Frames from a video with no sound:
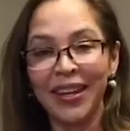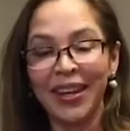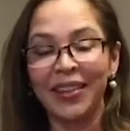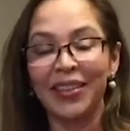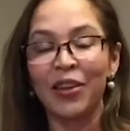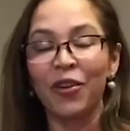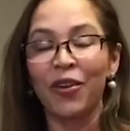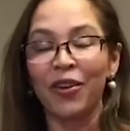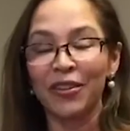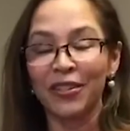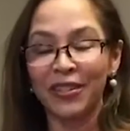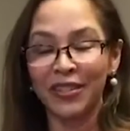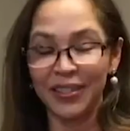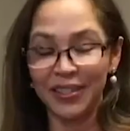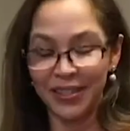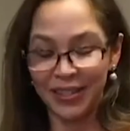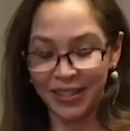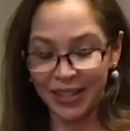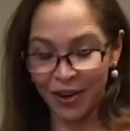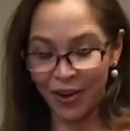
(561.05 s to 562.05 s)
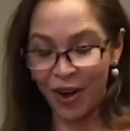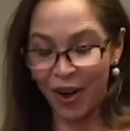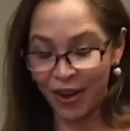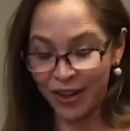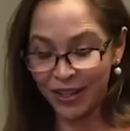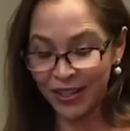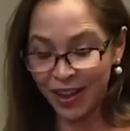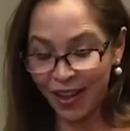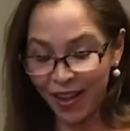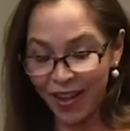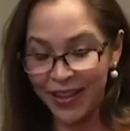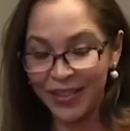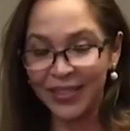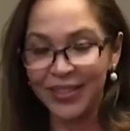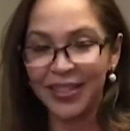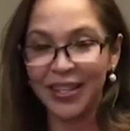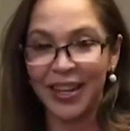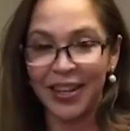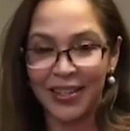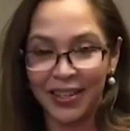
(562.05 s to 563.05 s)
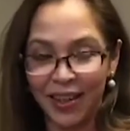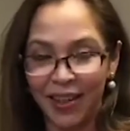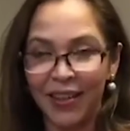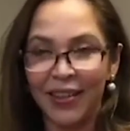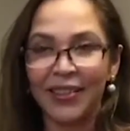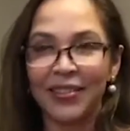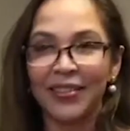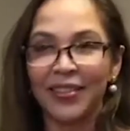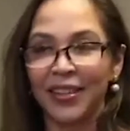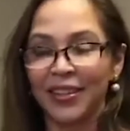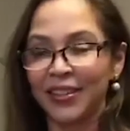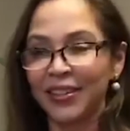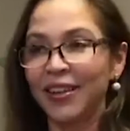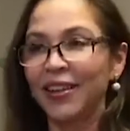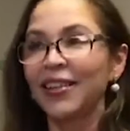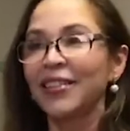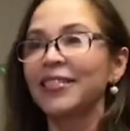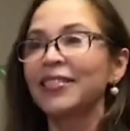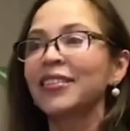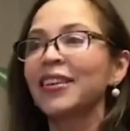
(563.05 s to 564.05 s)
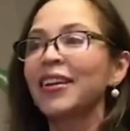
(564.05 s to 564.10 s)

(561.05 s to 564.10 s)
and there are tons and tons and tons